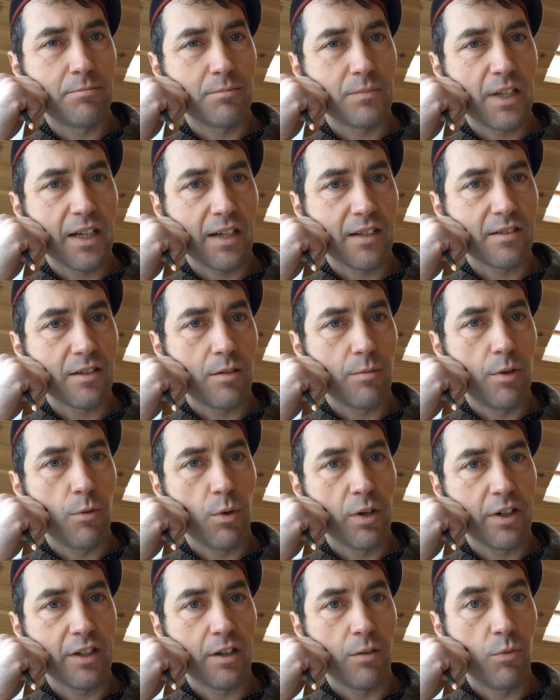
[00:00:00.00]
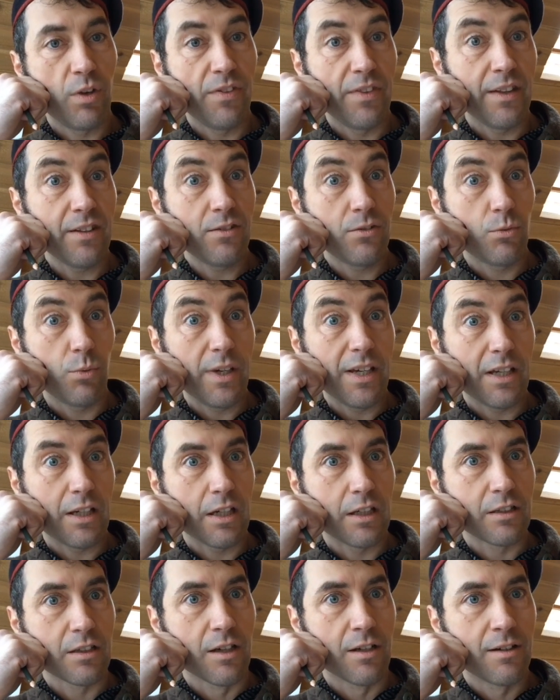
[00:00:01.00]
Like I said, I'll be working on one this week.
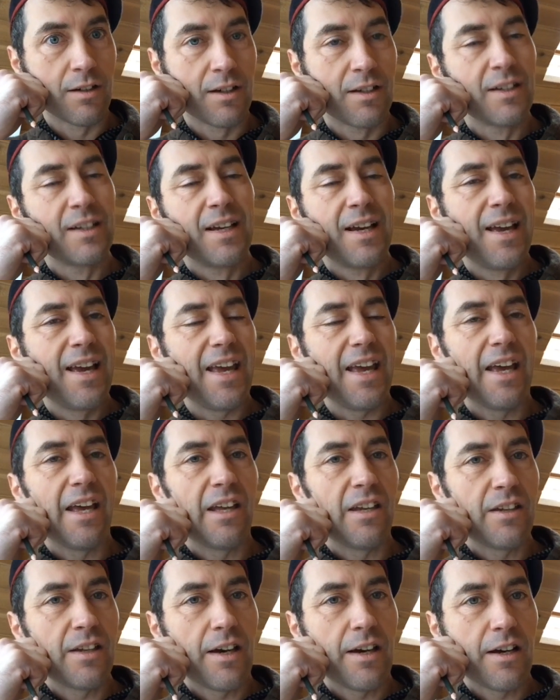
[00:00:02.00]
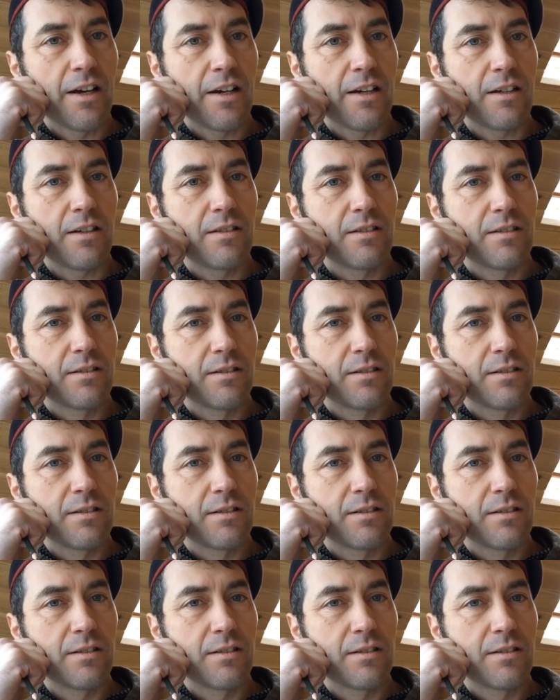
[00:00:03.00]
And